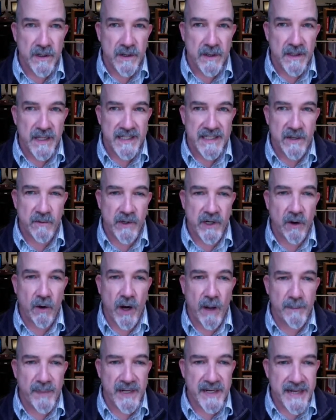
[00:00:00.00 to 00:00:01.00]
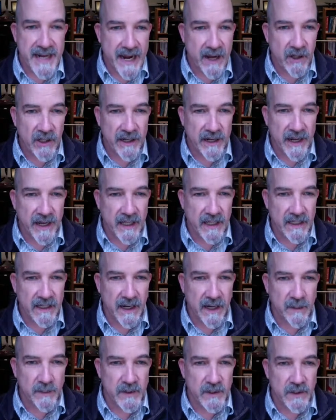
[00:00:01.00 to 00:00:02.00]
That's how we go up and down like a
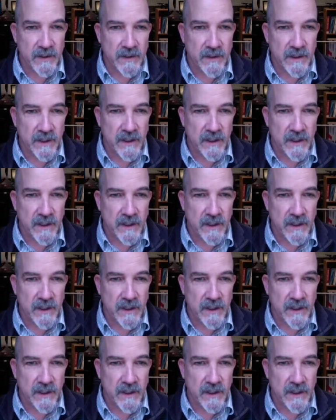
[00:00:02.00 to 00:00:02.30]
helicopter.